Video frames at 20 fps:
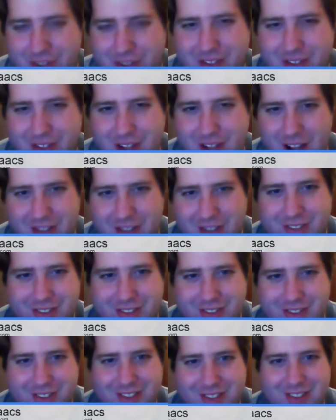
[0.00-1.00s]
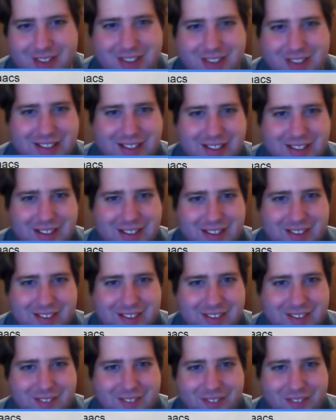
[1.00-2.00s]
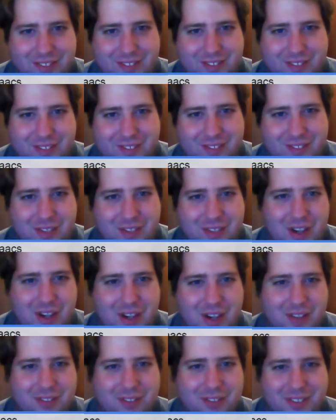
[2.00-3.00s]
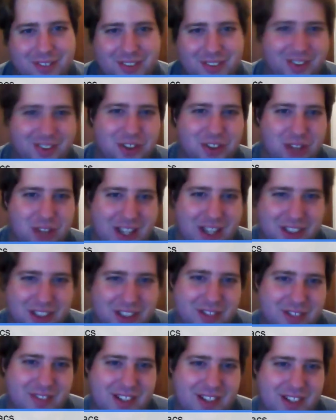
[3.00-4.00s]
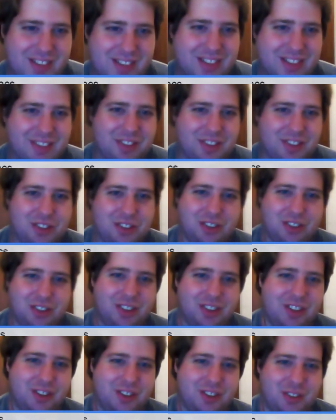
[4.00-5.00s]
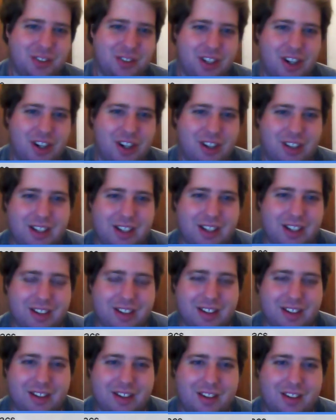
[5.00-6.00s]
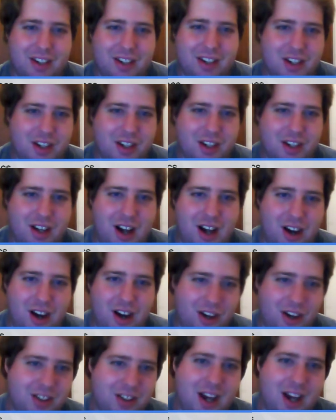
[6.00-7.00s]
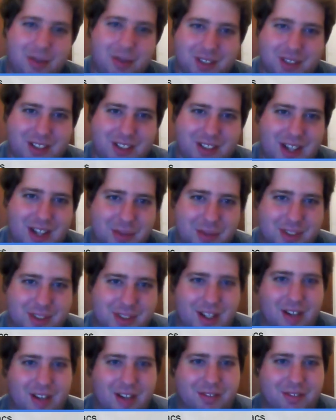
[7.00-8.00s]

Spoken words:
doctors where when during tragic events they're usually doing all like the autopsy type stuff.